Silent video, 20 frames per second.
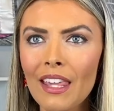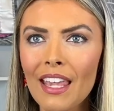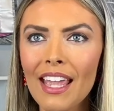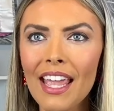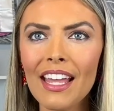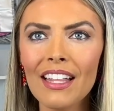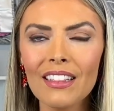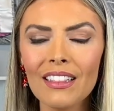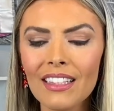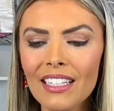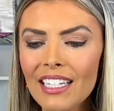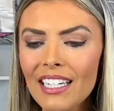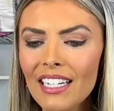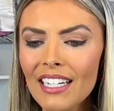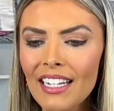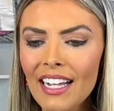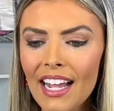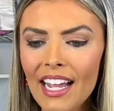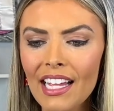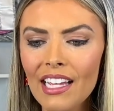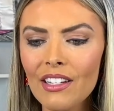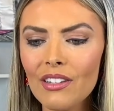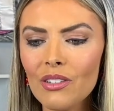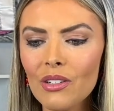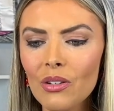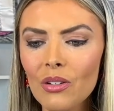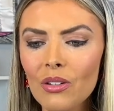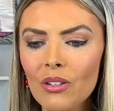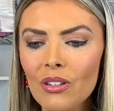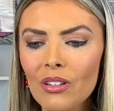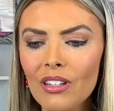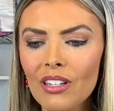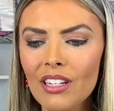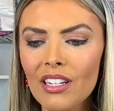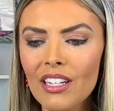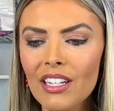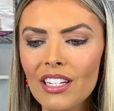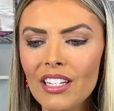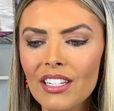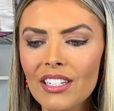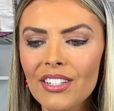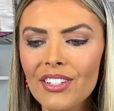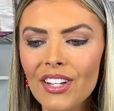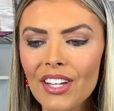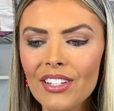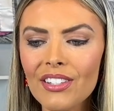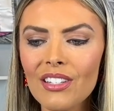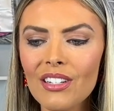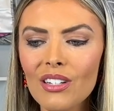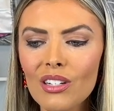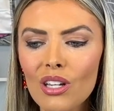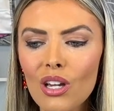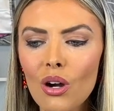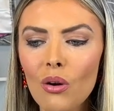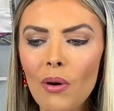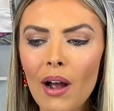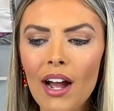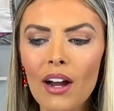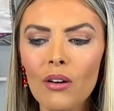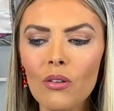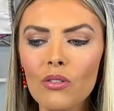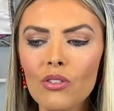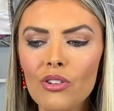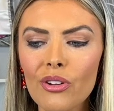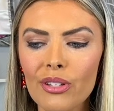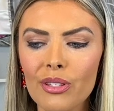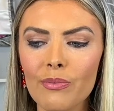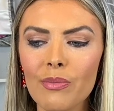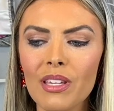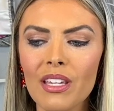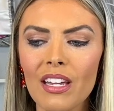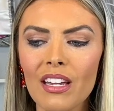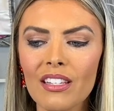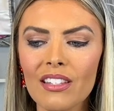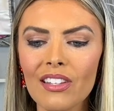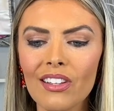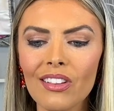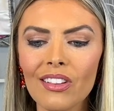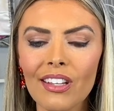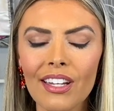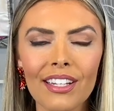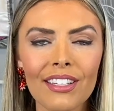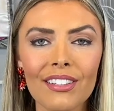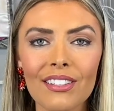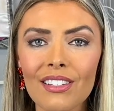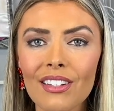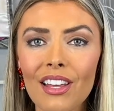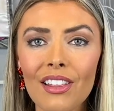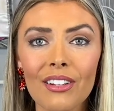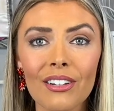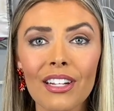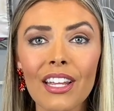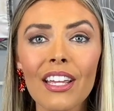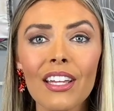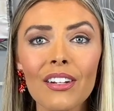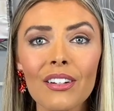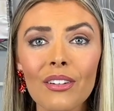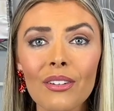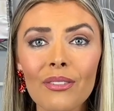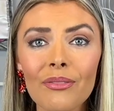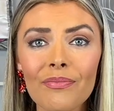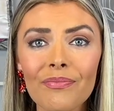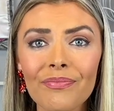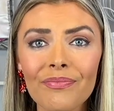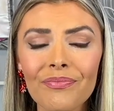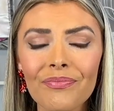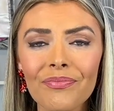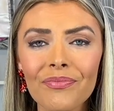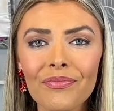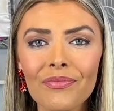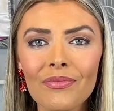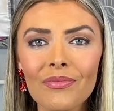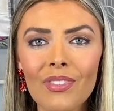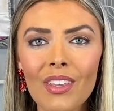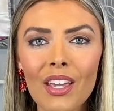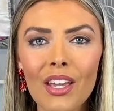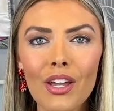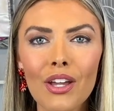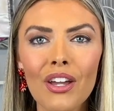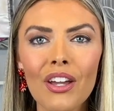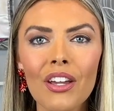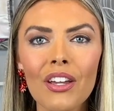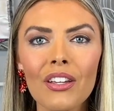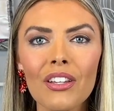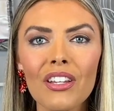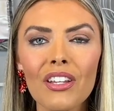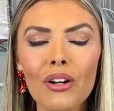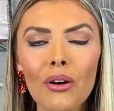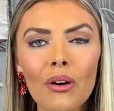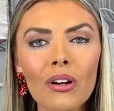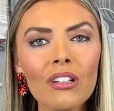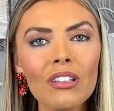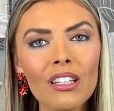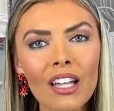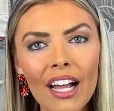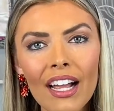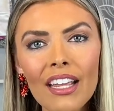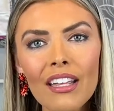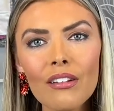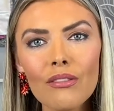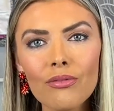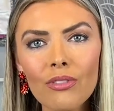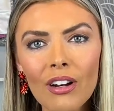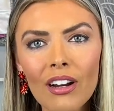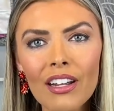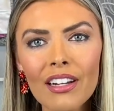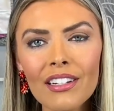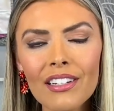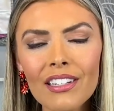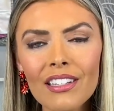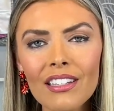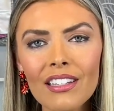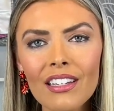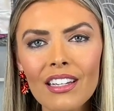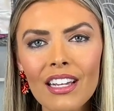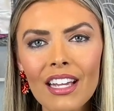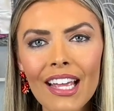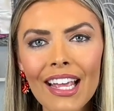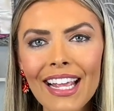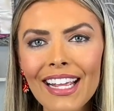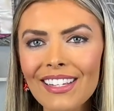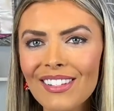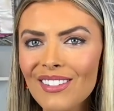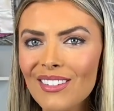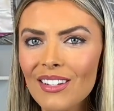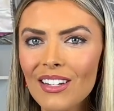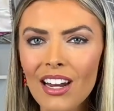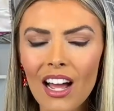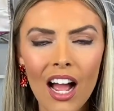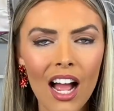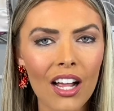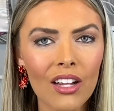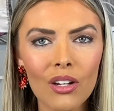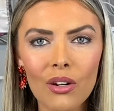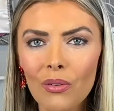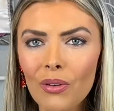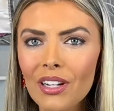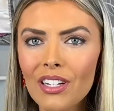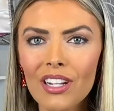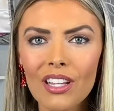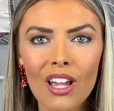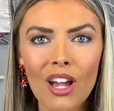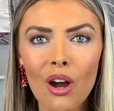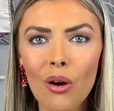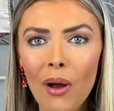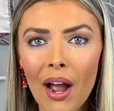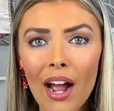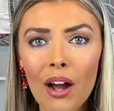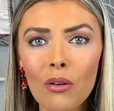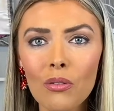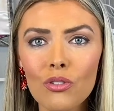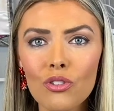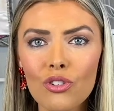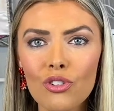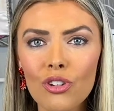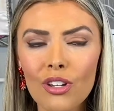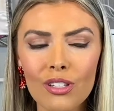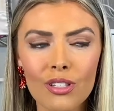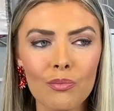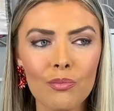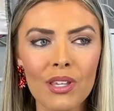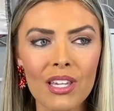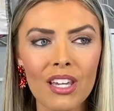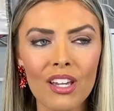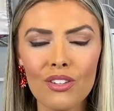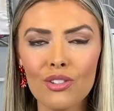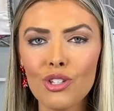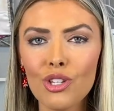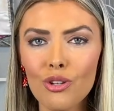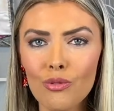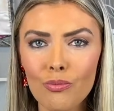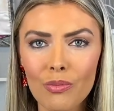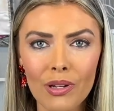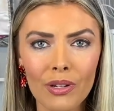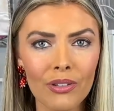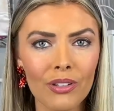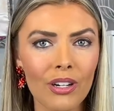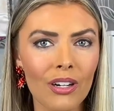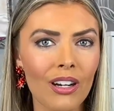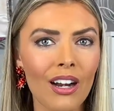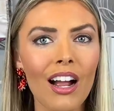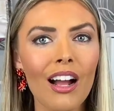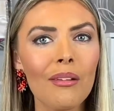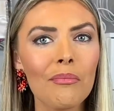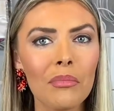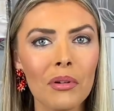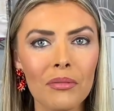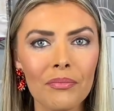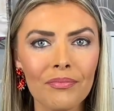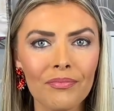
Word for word: a lit candle doesn't go out just because it lights another candle. Your light, friend, is not going to go out just because you build her up.